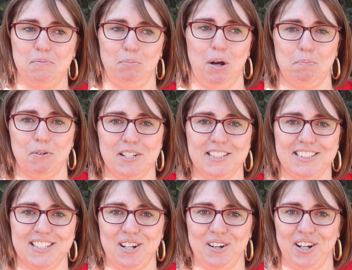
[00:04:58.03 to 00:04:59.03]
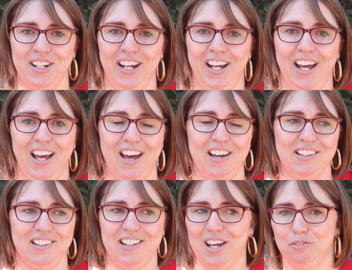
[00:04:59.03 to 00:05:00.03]
properties that are
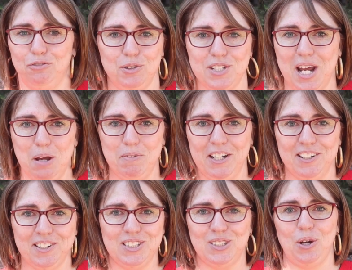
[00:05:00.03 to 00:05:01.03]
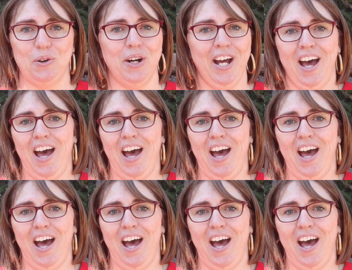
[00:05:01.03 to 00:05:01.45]
like full time here. So